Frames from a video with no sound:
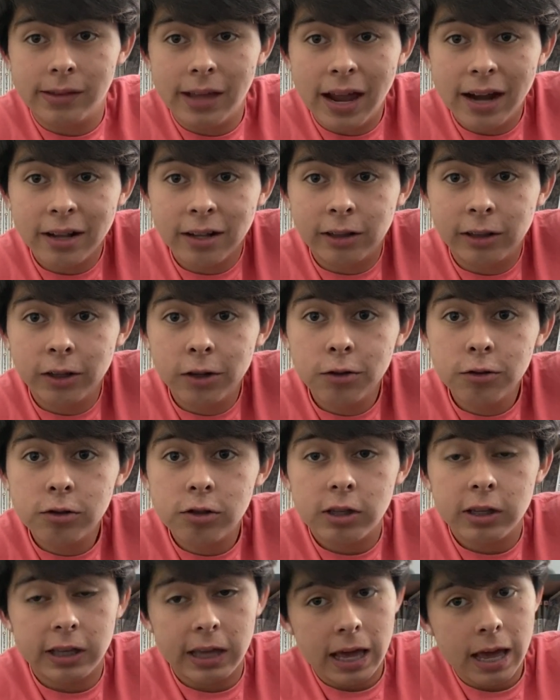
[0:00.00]
That includes
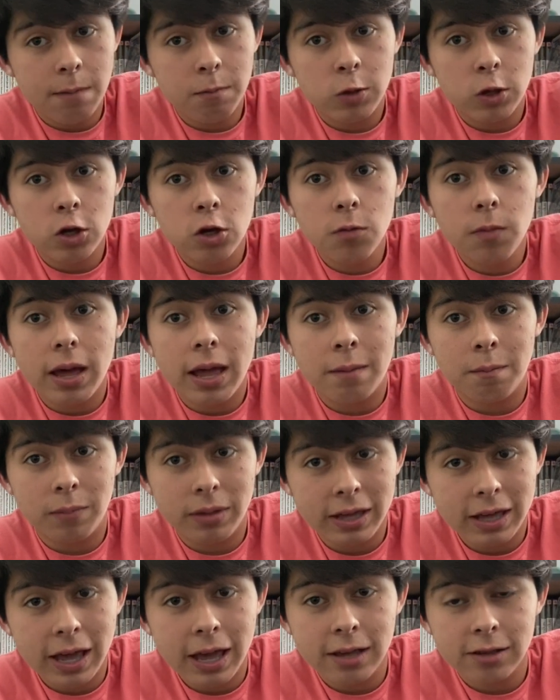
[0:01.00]
the GameCube and
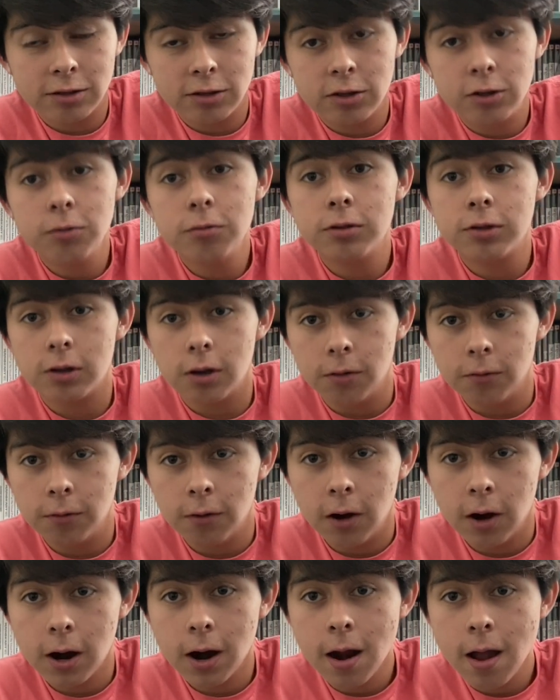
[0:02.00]
PS2 so
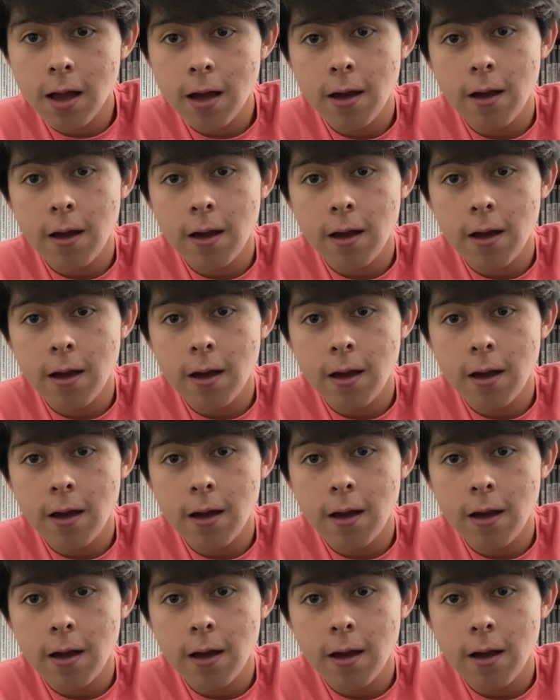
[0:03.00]
far.